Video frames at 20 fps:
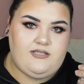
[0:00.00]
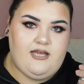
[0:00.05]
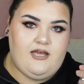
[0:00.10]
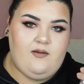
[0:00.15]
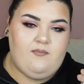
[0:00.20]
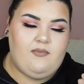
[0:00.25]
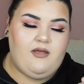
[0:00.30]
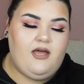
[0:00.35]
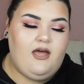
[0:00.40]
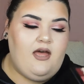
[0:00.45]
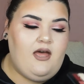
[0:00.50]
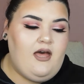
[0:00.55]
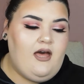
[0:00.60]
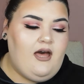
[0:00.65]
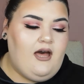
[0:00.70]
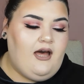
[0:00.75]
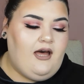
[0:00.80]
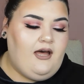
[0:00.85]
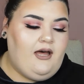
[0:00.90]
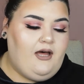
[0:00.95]
up
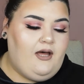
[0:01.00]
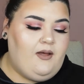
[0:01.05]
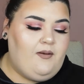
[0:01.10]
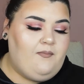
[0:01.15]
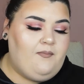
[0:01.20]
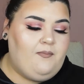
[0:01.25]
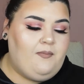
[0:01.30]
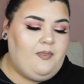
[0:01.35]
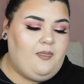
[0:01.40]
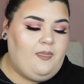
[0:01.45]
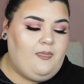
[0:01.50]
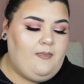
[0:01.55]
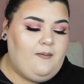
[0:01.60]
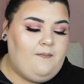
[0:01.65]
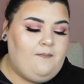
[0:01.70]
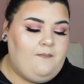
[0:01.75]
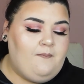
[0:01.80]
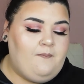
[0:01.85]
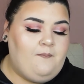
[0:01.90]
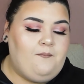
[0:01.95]
um,
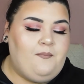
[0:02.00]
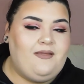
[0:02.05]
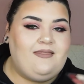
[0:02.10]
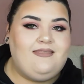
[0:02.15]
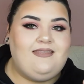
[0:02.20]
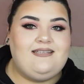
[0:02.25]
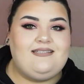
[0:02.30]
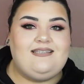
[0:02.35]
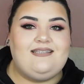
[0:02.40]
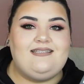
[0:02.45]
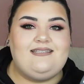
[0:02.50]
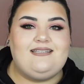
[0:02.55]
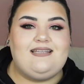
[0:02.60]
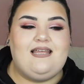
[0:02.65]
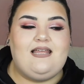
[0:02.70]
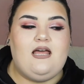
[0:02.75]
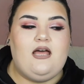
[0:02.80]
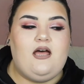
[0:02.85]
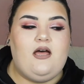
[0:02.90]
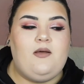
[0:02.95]
but this is
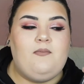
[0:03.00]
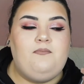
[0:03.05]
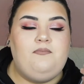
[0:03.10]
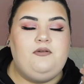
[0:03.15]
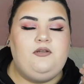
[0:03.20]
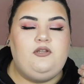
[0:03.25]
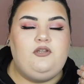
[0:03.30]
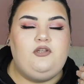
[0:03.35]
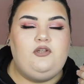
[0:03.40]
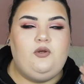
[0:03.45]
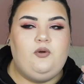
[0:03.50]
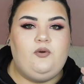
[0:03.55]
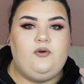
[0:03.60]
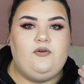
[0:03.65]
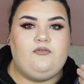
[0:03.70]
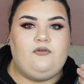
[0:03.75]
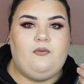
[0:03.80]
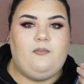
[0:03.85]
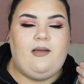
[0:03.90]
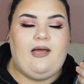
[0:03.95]
a
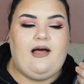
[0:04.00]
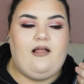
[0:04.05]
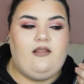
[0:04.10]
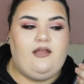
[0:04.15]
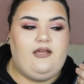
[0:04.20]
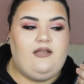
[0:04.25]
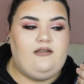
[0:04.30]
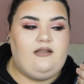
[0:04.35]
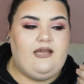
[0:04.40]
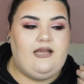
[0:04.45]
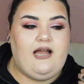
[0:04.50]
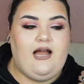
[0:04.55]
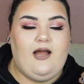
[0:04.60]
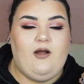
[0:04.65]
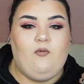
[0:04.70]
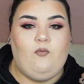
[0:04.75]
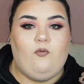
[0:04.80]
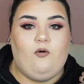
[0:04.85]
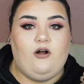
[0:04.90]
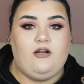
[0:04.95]
beautiful palette. Like
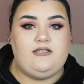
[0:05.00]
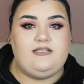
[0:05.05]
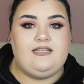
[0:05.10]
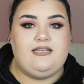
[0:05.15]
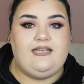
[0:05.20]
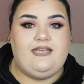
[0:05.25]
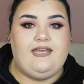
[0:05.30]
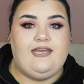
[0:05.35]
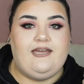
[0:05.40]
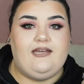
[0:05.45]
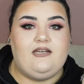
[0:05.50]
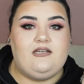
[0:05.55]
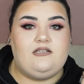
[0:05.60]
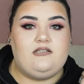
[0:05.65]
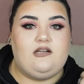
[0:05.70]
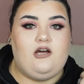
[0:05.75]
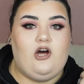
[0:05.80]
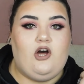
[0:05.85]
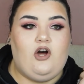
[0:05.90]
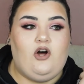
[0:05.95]
I want to get
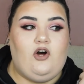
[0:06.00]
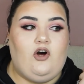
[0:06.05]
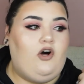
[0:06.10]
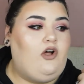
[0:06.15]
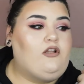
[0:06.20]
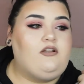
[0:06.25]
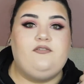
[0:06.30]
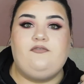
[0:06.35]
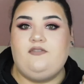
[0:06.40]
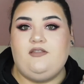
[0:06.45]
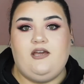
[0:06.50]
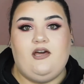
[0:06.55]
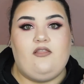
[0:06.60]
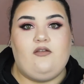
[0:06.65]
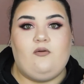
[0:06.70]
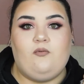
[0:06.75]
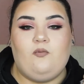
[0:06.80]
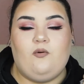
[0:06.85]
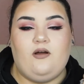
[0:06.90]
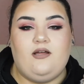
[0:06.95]
all of the
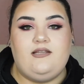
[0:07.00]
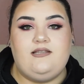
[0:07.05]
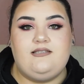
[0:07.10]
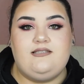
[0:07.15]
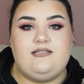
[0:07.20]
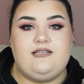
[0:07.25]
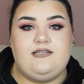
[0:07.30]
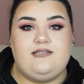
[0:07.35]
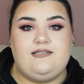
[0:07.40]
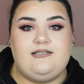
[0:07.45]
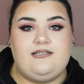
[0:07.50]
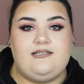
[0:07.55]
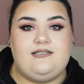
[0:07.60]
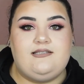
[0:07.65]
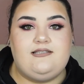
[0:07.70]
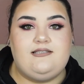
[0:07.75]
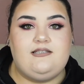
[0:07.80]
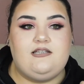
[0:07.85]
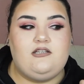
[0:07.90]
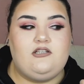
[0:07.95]
other ones because
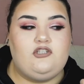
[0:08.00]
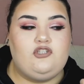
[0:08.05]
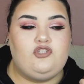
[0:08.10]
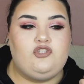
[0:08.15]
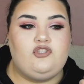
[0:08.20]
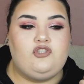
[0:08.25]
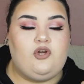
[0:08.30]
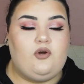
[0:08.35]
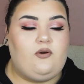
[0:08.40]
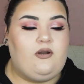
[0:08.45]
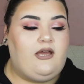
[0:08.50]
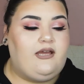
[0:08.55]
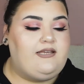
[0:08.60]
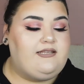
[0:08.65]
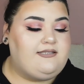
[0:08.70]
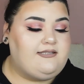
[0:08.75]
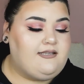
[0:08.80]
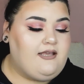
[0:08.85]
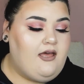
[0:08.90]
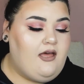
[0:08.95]
it's so
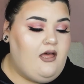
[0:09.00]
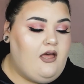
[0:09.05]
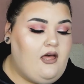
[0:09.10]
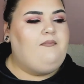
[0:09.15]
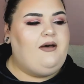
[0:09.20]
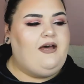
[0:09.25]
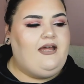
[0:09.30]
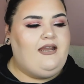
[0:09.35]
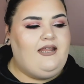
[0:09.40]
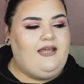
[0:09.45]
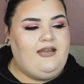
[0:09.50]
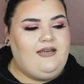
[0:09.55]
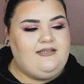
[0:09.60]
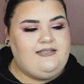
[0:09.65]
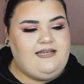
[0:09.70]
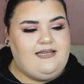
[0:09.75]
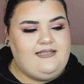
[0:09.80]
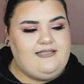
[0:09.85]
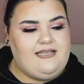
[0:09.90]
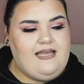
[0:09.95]
nice. But it
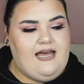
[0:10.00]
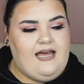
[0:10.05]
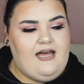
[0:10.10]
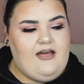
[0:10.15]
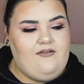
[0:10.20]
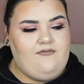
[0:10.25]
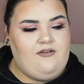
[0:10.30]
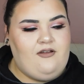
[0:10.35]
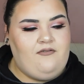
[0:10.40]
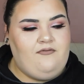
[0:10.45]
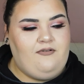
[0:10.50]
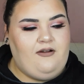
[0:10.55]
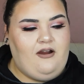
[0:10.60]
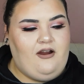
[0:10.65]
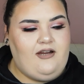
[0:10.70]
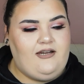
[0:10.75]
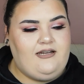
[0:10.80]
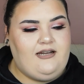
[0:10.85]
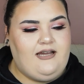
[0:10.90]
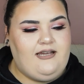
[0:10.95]
does have a
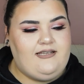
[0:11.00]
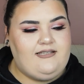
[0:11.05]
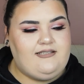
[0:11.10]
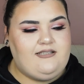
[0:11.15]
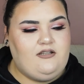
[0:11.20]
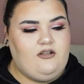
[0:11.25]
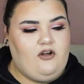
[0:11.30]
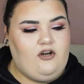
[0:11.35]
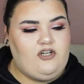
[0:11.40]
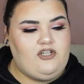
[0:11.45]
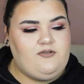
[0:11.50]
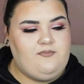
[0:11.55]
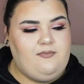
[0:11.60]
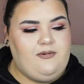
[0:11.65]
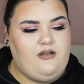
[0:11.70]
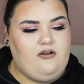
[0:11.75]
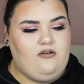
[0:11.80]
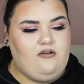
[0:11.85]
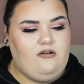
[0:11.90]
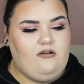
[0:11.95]
very nice large
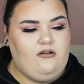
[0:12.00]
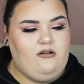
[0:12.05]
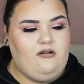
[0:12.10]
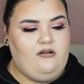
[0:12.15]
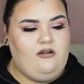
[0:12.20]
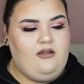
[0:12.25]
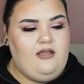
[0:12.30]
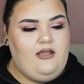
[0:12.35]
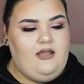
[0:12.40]
mirror,